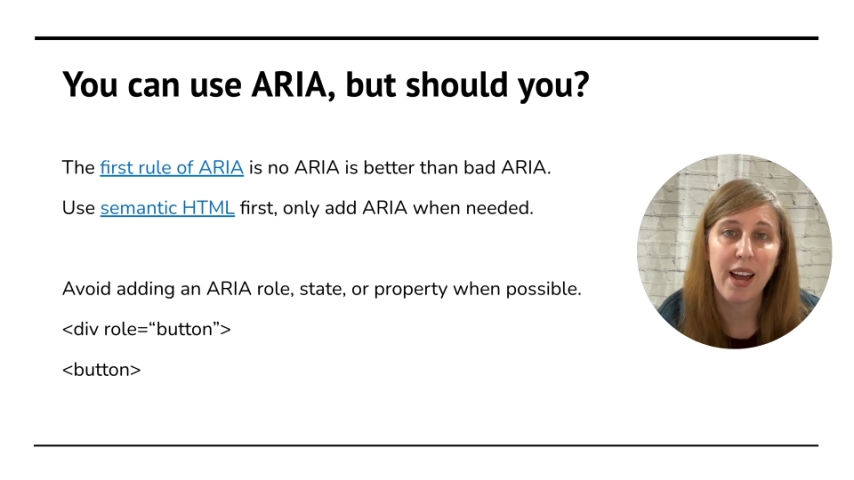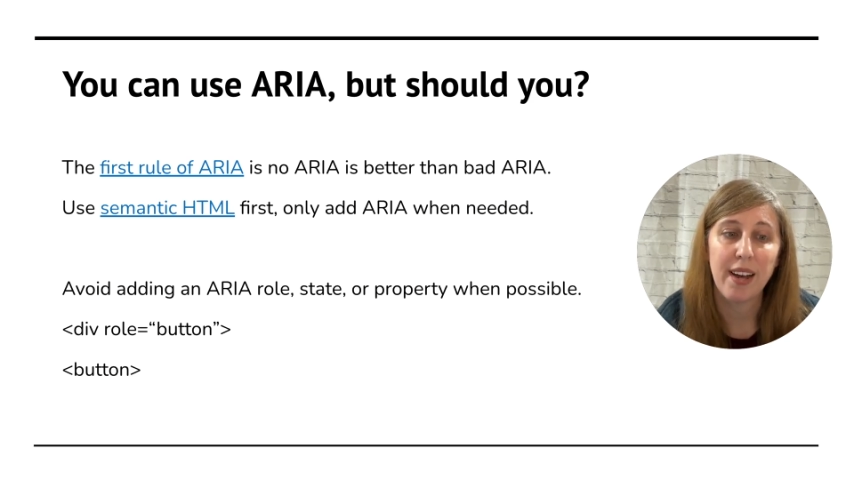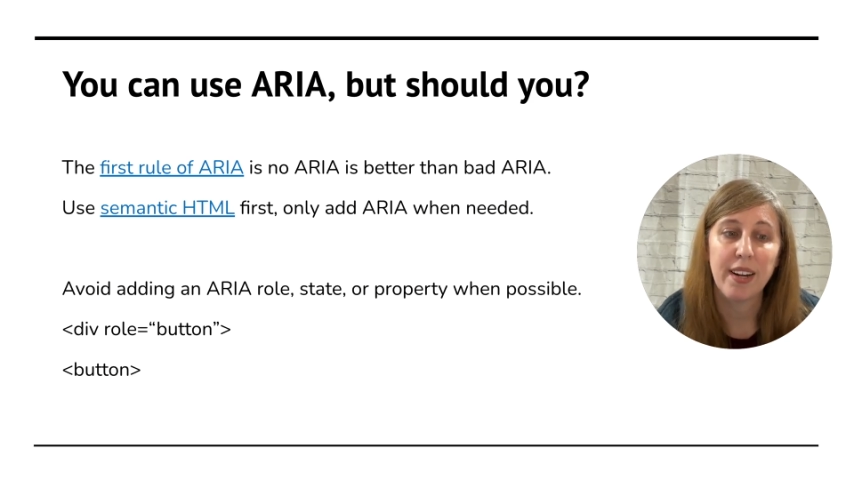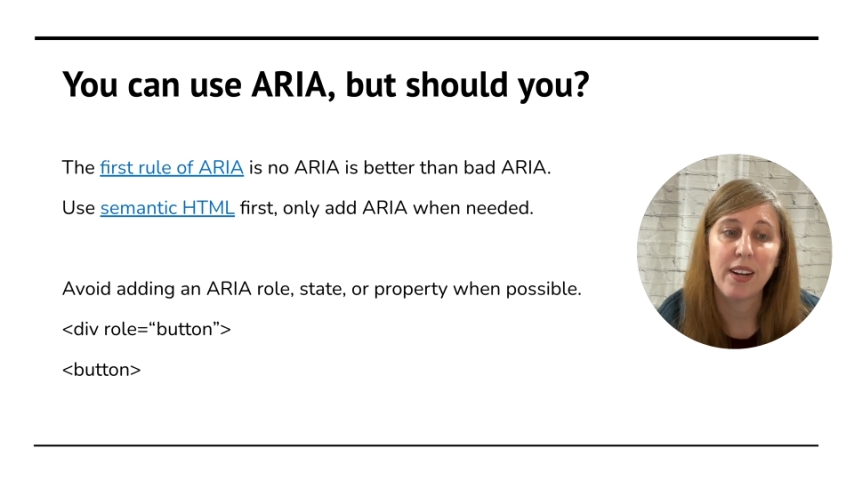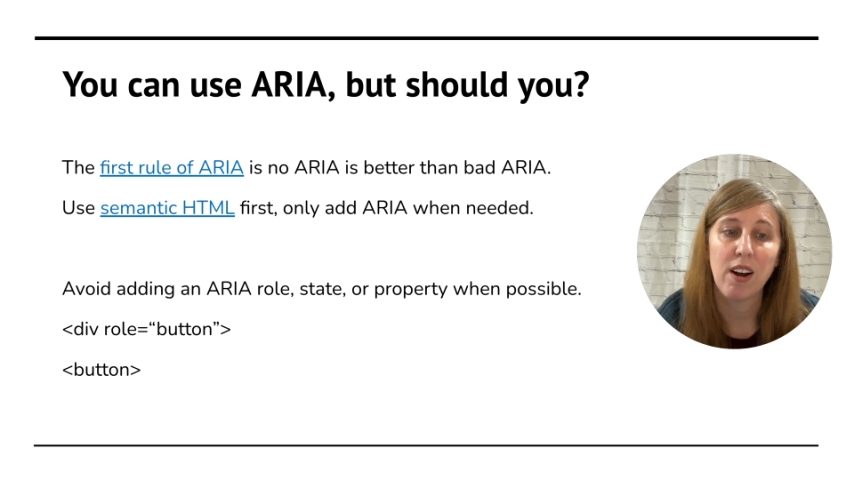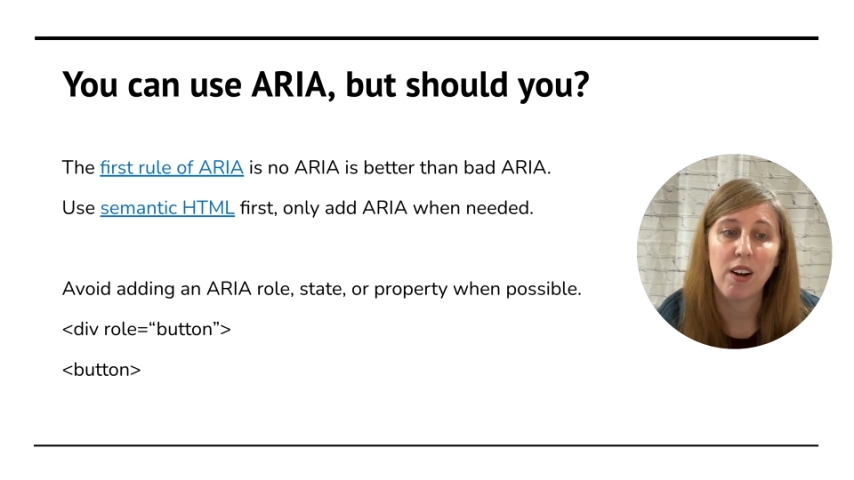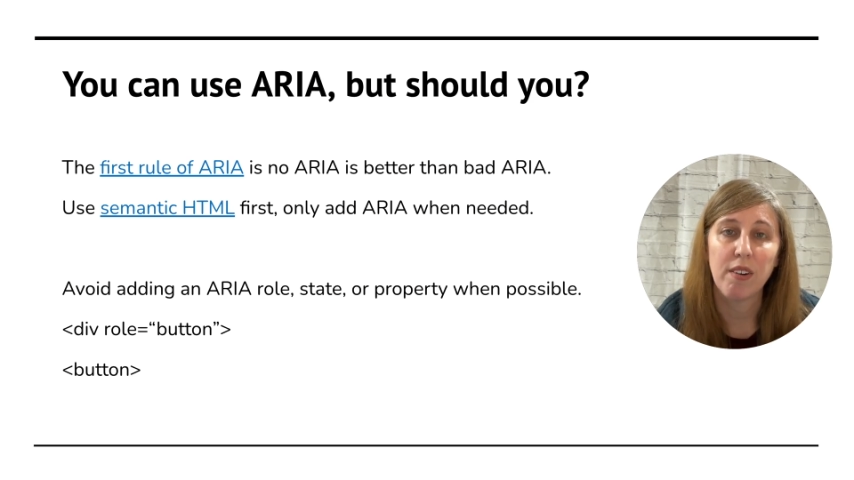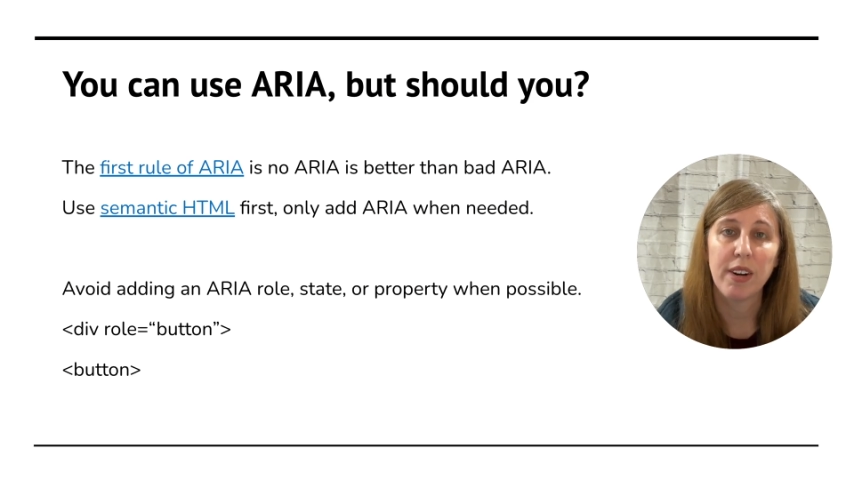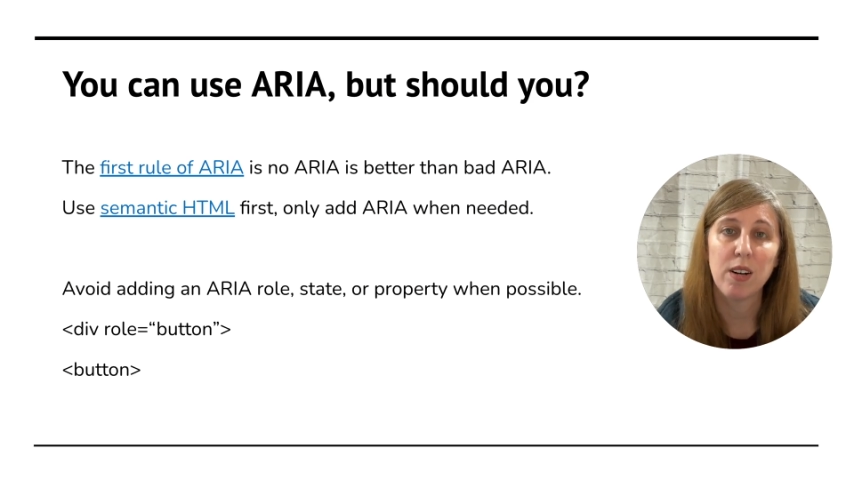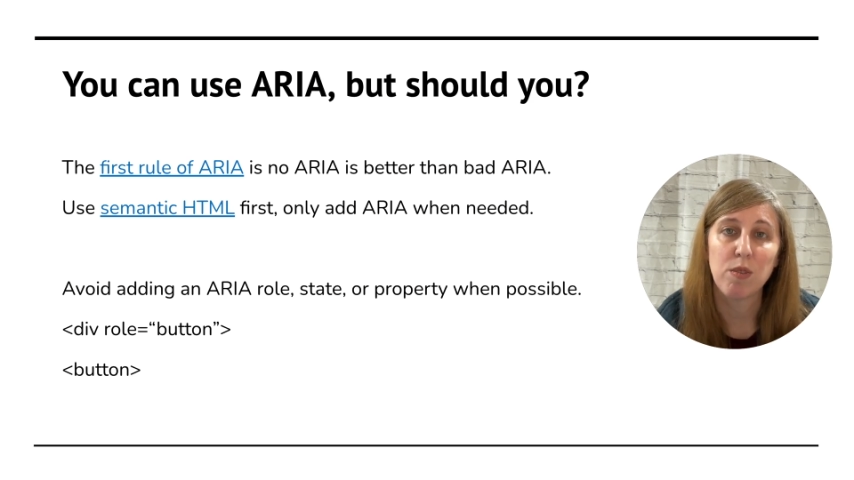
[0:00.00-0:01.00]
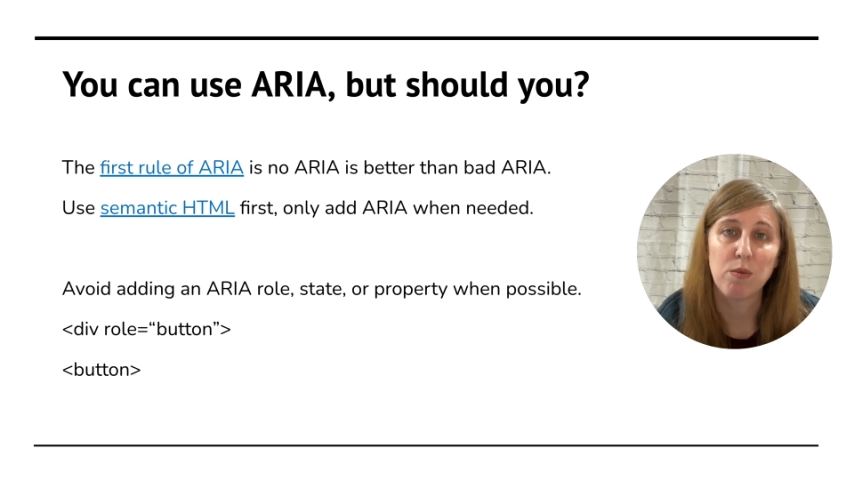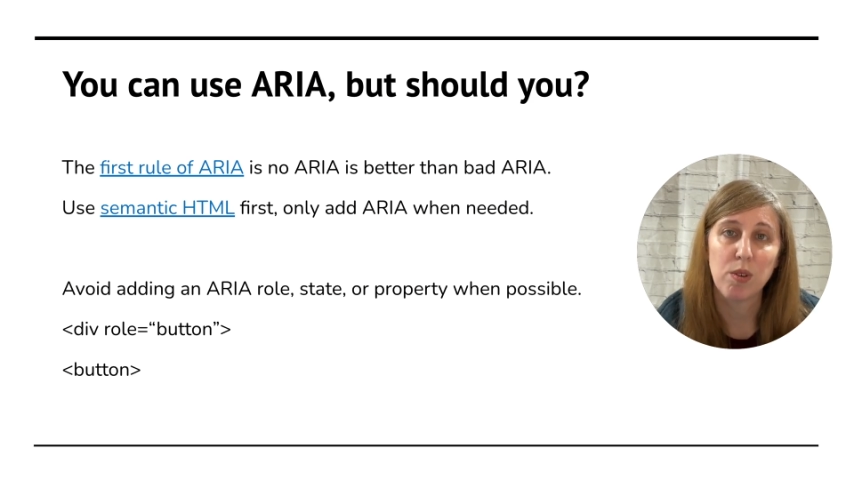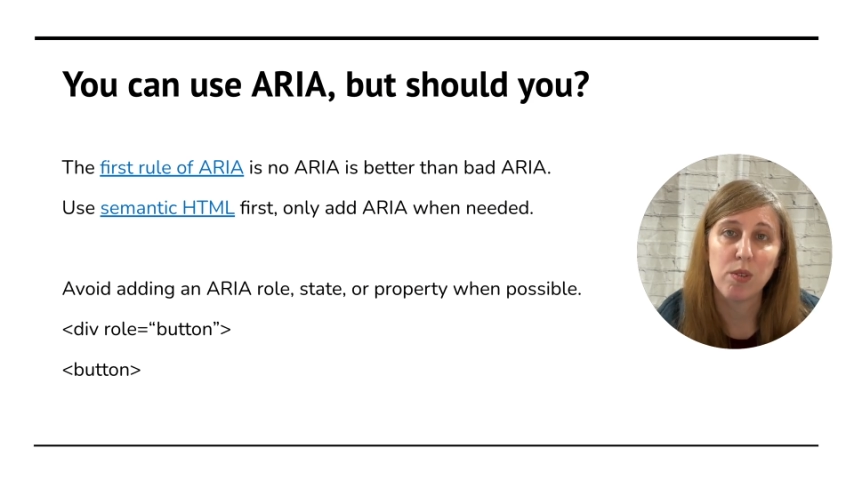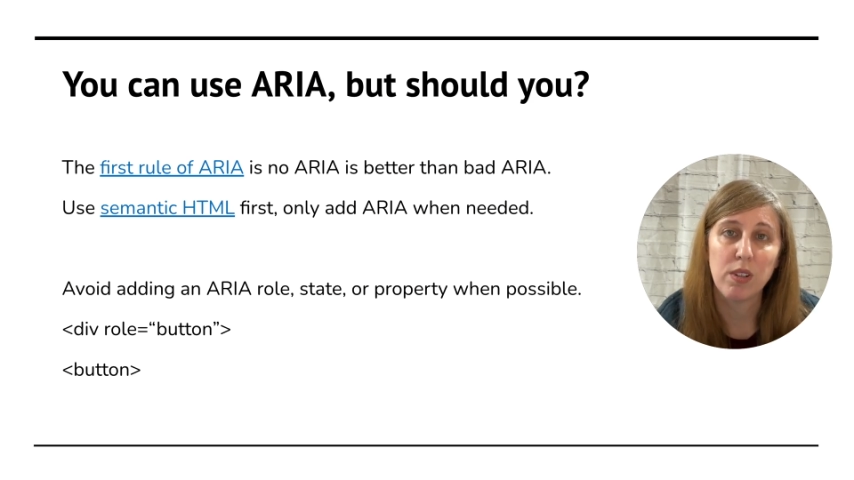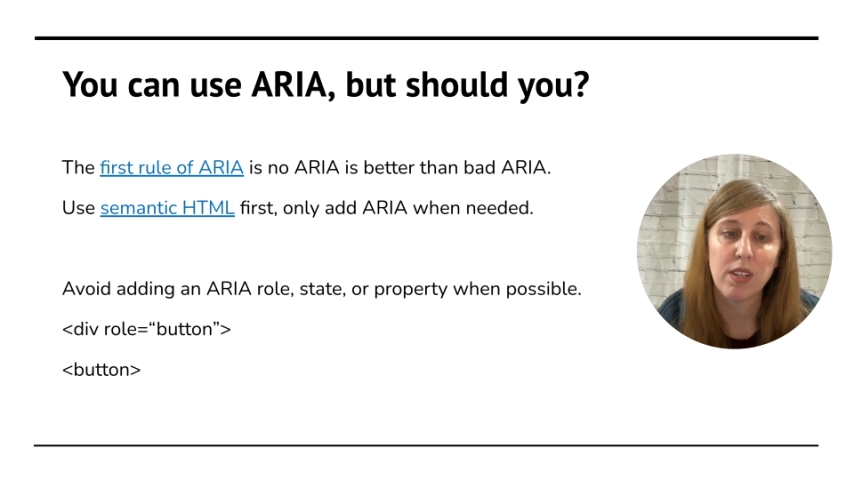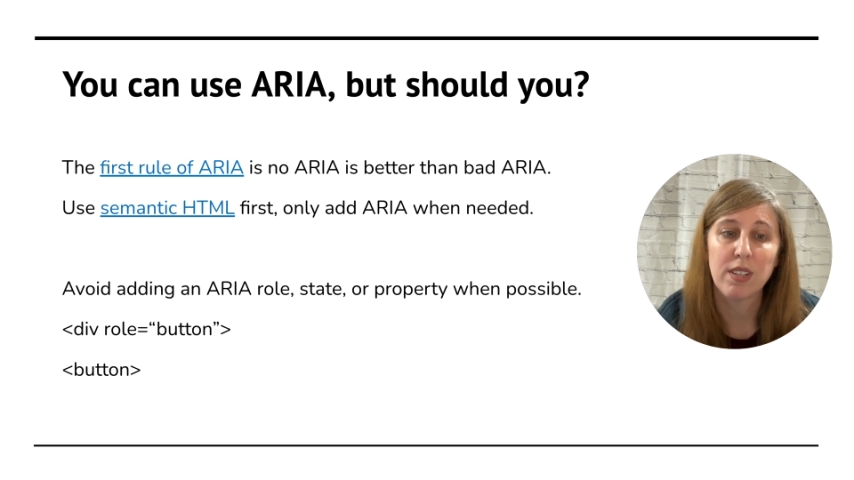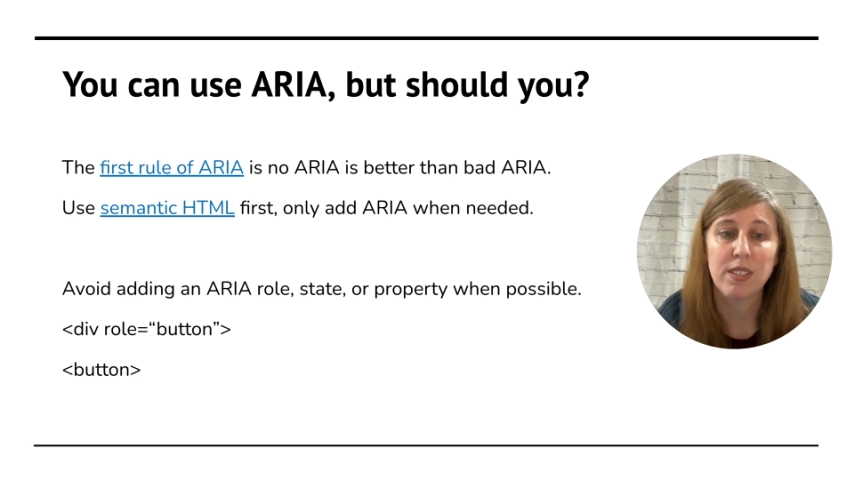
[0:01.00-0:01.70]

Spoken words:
adding ARIA role,